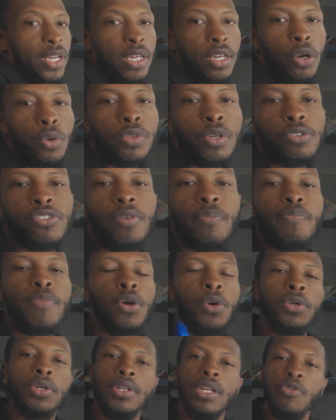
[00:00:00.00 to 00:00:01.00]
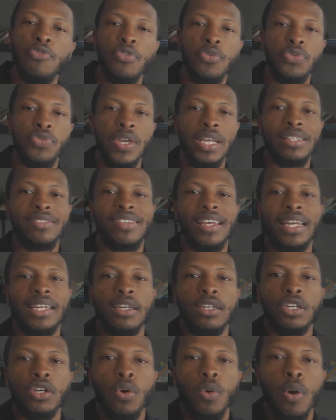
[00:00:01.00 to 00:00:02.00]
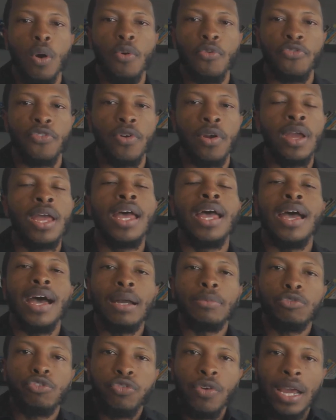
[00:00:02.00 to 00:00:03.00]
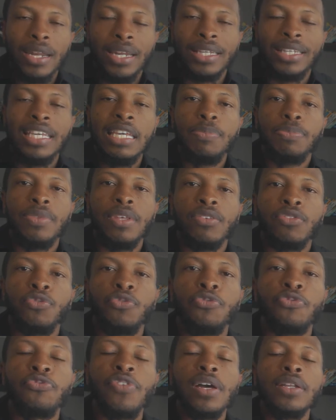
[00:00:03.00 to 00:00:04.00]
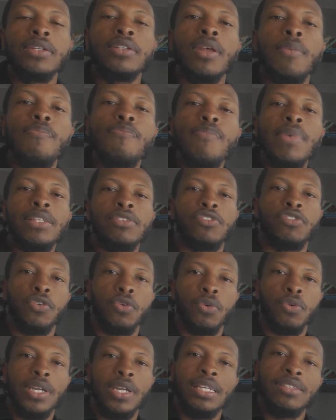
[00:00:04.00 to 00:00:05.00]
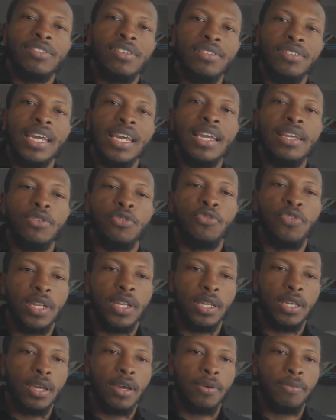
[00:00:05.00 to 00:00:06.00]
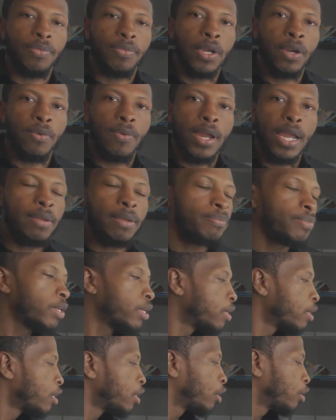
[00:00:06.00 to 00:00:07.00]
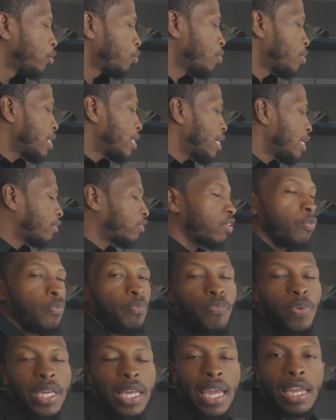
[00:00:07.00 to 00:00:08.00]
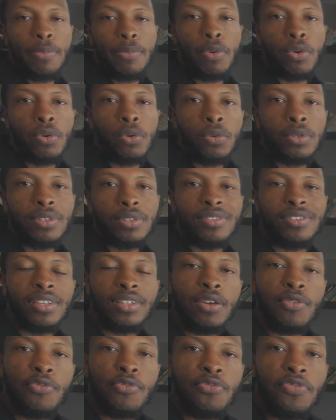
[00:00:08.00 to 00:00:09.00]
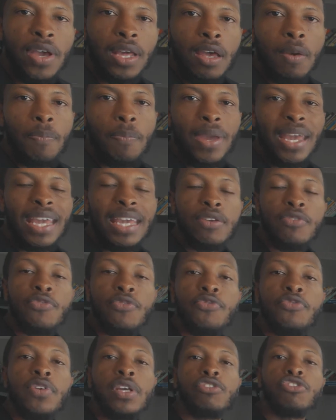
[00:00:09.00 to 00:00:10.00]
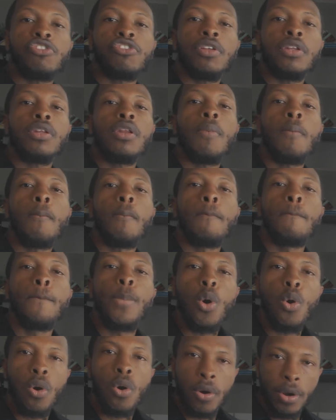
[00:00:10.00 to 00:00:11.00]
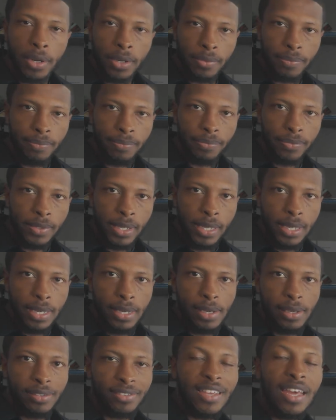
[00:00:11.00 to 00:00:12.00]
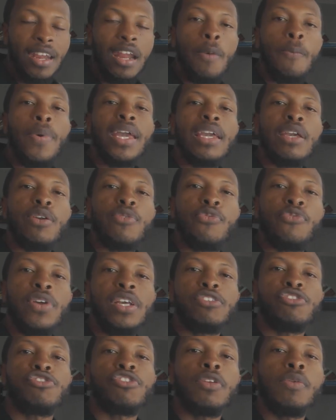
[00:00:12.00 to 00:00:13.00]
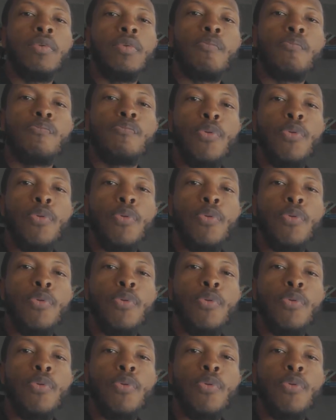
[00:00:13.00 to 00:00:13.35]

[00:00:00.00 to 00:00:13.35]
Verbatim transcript: video, there's a million different things that I could go over. I'm trying to keep this fundamental in today's video, all right? You need to be able to develop a vision board. Set up a vision